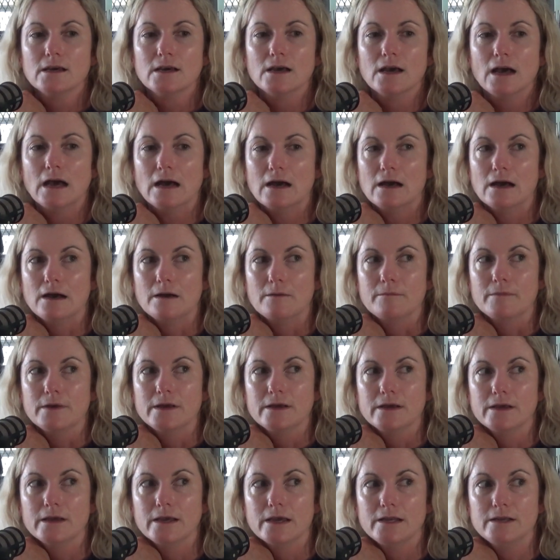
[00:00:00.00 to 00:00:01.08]
And
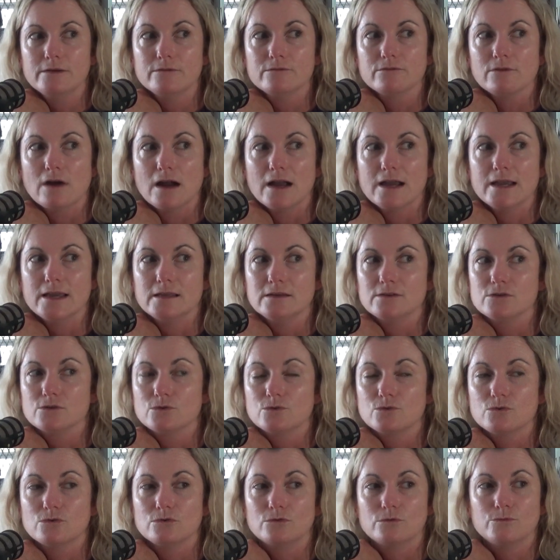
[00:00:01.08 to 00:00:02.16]
it rained
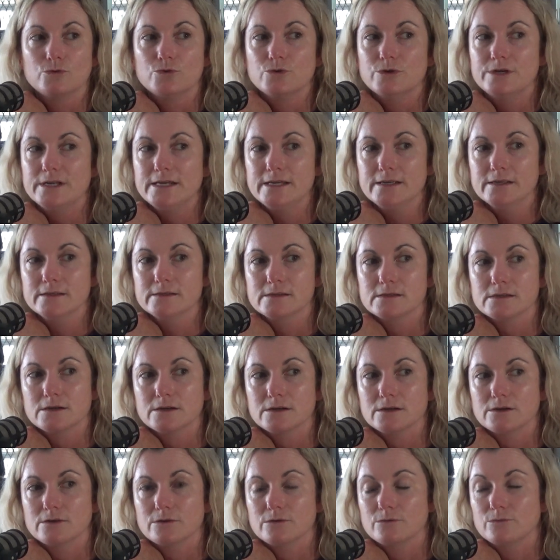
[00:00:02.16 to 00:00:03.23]
all morning,
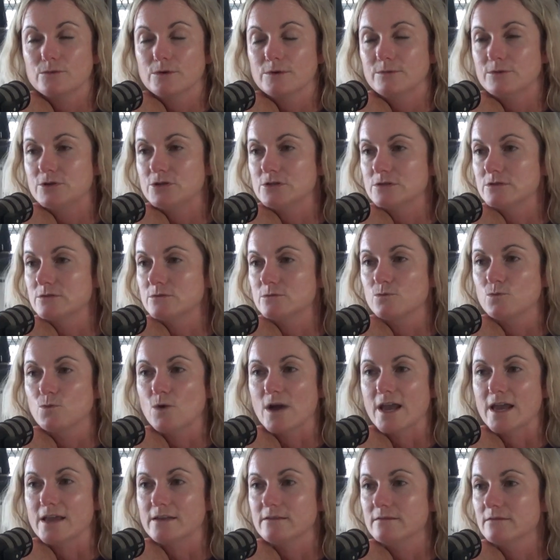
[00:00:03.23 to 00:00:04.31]
so we were just
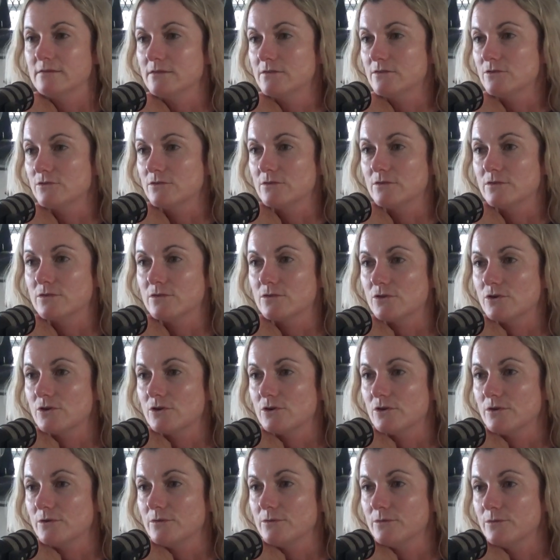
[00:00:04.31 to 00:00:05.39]
wet through and
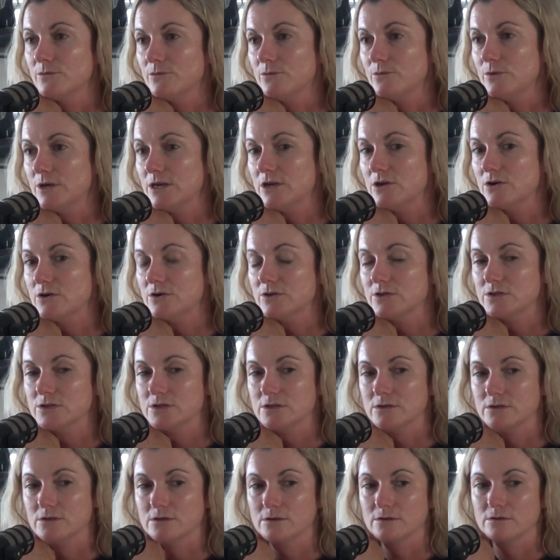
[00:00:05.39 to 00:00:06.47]
through. We got
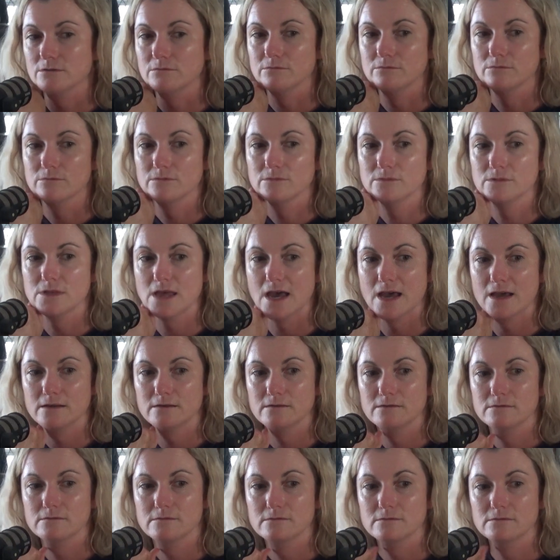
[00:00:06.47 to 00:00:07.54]
to that,
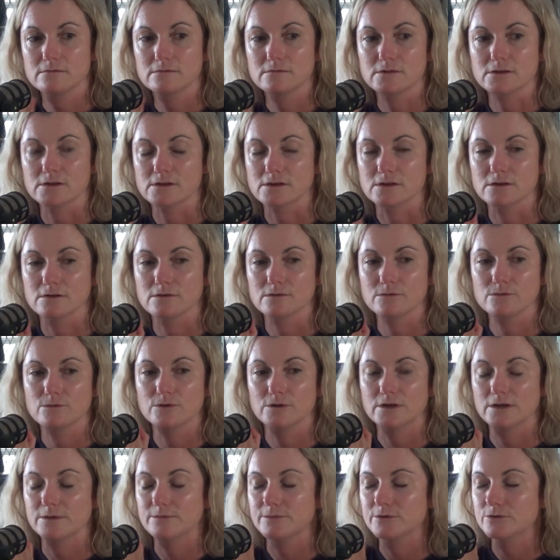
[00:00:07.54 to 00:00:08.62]
I don't know
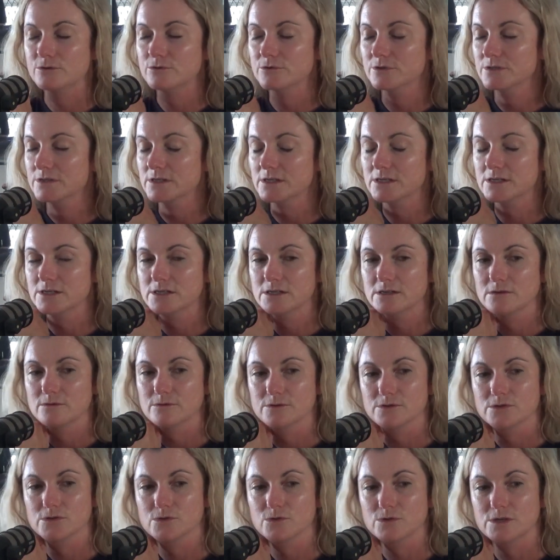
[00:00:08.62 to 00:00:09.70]
what number horse station it
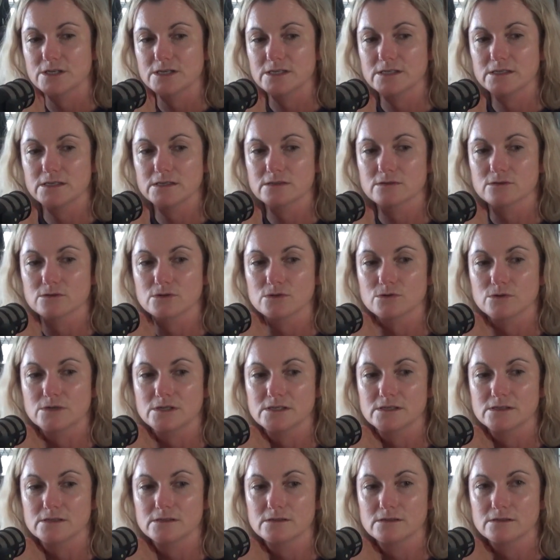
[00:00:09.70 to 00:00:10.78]
was, 26 or
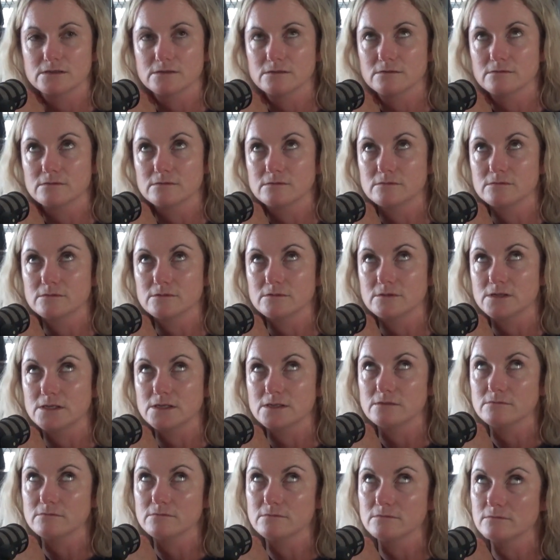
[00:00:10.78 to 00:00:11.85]

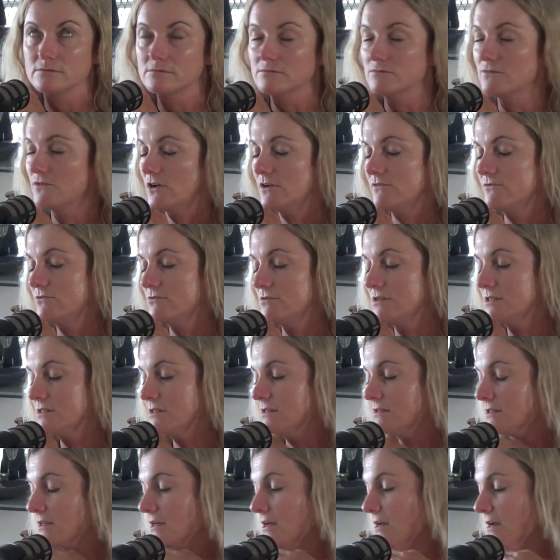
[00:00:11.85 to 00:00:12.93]
25, 26.